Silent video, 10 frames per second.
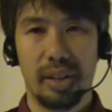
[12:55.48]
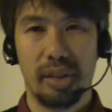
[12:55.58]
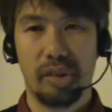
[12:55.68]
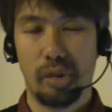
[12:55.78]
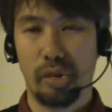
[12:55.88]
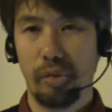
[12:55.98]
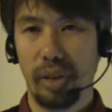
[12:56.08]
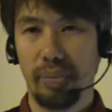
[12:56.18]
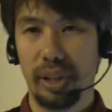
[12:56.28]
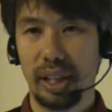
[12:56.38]
and this is also
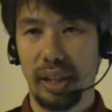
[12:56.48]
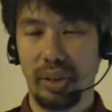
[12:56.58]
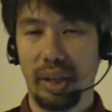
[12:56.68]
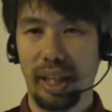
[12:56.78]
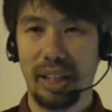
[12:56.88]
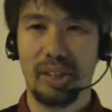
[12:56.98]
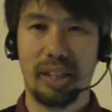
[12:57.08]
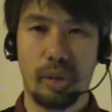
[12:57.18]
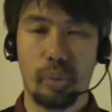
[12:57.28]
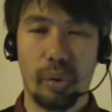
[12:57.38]
very much how the light
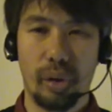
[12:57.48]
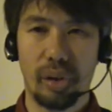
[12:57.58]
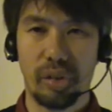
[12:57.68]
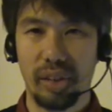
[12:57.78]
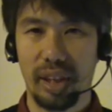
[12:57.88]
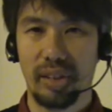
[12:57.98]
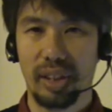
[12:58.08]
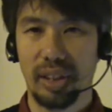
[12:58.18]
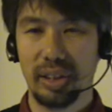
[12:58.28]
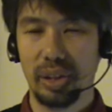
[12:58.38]
side works they
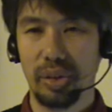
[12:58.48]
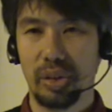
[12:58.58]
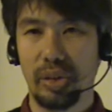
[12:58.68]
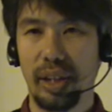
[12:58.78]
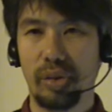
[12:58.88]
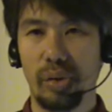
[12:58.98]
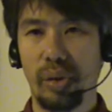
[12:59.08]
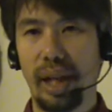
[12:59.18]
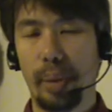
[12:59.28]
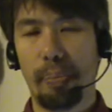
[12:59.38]
tend to try
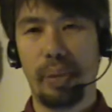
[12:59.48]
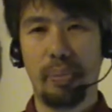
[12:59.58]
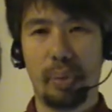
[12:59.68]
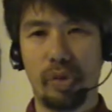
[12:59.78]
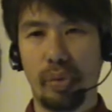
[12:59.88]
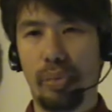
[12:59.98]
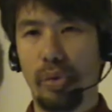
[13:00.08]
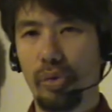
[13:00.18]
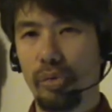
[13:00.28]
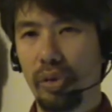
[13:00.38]
to help people to
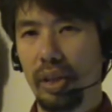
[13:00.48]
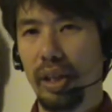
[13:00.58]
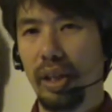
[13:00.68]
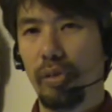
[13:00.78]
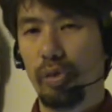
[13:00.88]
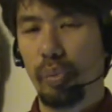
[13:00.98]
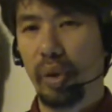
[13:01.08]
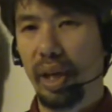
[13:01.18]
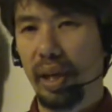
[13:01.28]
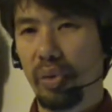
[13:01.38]
move
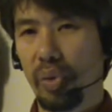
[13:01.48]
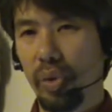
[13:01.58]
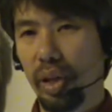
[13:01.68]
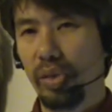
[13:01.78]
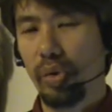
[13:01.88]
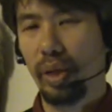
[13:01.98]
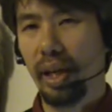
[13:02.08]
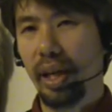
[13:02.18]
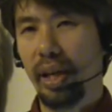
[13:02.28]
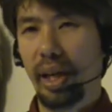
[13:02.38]
from one egregore into
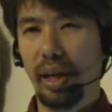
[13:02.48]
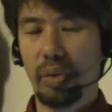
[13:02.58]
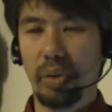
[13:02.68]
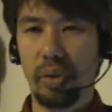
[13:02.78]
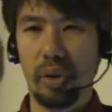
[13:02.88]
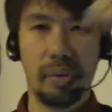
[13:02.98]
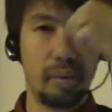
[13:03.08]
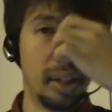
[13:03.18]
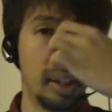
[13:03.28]
a higher egregore